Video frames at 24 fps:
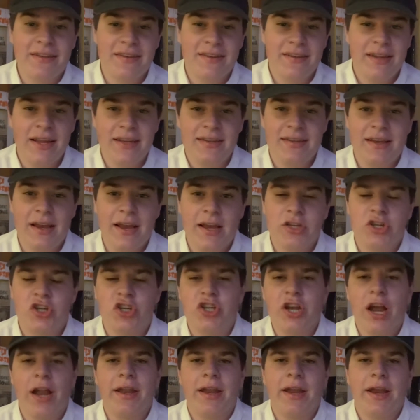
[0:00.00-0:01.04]
this is
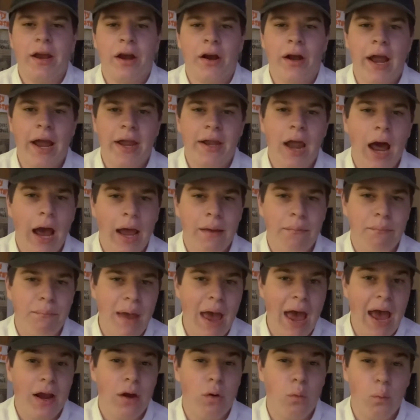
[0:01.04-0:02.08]
Cheddie here and I am
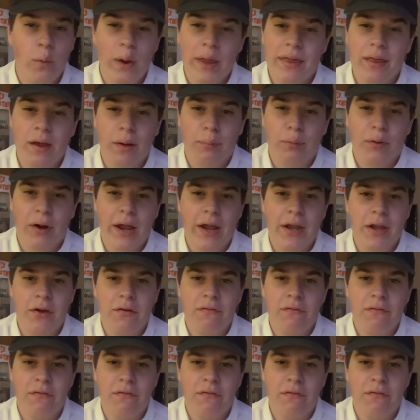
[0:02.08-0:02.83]
back with a brand new